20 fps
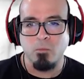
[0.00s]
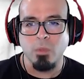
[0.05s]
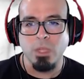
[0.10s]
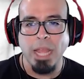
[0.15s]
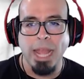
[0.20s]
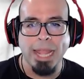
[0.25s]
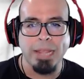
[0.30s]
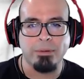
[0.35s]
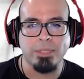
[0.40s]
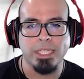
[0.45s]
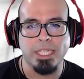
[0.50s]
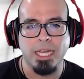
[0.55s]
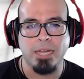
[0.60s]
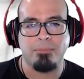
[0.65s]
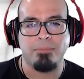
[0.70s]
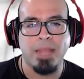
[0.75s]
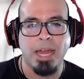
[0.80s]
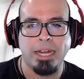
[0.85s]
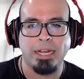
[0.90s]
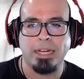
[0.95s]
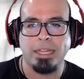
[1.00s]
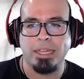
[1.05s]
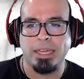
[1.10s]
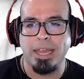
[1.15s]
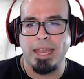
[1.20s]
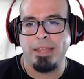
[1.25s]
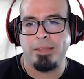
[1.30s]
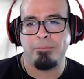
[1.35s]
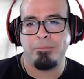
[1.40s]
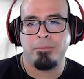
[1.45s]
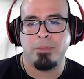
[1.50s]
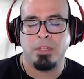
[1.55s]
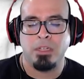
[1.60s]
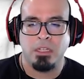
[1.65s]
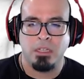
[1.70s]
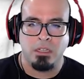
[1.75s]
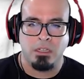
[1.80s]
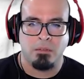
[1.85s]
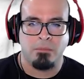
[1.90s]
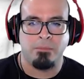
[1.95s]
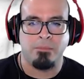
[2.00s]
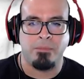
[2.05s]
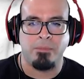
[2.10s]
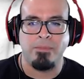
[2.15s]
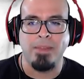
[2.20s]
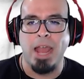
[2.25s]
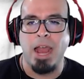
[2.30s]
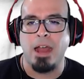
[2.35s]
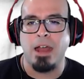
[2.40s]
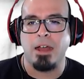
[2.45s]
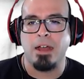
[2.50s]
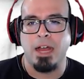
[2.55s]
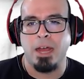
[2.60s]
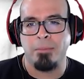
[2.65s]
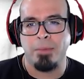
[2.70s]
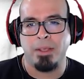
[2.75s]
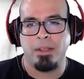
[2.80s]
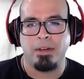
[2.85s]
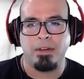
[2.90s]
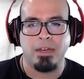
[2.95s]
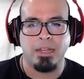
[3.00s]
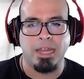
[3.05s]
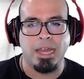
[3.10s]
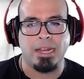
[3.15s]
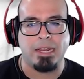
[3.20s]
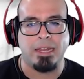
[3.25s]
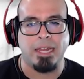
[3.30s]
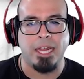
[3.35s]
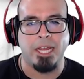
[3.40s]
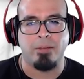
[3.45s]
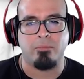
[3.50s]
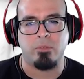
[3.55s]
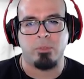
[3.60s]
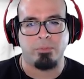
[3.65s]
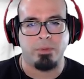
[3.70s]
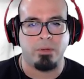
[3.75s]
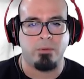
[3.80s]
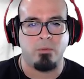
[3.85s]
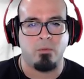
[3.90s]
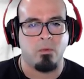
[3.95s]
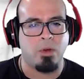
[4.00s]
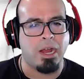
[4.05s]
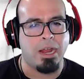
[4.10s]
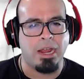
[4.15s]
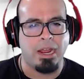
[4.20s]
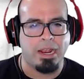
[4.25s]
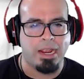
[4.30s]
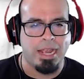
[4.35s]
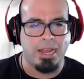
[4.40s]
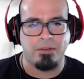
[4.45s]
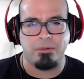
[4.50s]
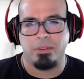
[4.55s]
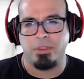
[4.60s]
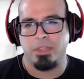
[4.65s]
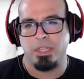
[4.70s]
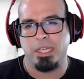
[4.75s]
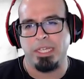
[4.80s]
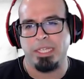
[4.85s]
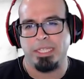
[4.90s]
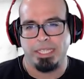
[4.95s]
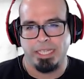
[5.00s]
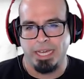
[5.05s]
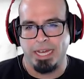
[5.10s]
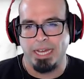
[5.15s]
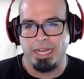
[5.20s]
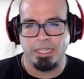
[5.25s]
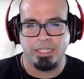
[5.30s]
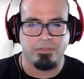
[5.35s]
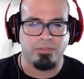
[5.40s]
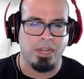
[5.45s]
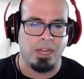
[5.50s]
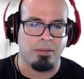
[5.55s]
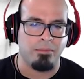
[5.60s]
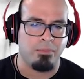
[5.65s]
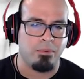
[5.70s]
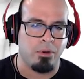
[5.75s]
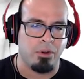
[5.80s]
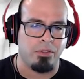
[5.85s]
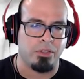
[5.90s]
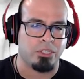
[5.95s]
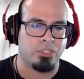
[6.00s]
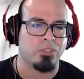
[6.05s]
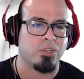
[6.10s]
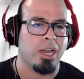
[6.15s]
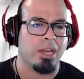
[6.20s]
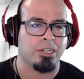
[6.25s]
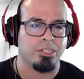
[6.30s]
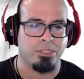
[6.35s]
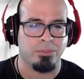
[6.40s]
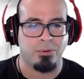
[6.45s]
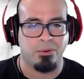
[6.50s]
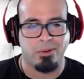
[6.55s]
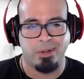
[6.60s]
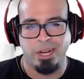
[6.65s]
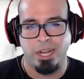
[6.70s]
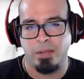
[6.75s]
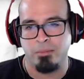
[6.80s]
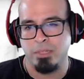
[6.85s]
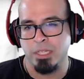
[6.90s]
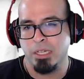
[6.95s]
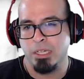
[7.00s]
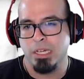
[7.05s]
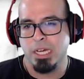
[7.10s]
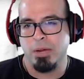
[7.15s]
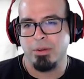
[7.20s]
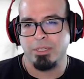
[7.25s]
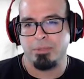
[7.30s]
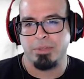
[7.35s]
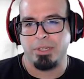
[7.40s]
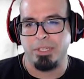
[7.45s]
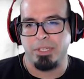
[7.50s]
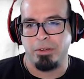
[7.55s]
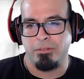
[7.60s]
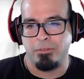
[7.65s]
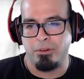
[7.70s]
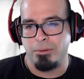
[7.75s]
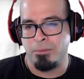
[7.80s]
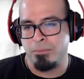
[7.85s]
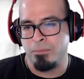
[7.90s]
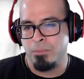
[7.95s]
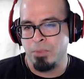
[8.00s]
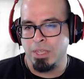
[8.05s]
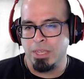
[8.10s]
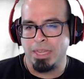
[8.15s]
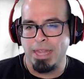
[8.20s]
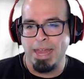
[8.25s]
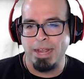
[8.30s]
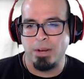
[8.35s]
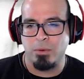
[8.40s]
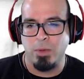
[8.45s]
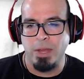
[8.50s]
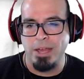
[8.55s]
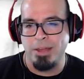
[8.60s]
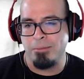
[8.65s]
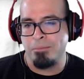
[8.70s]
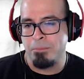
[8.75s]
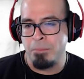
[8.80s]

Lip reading: Hey, what's up? Not into the game? Nah, I mean, I like games, but why hang out with these guys? I've gotten bored of the strategy war games. I want something different. Like what?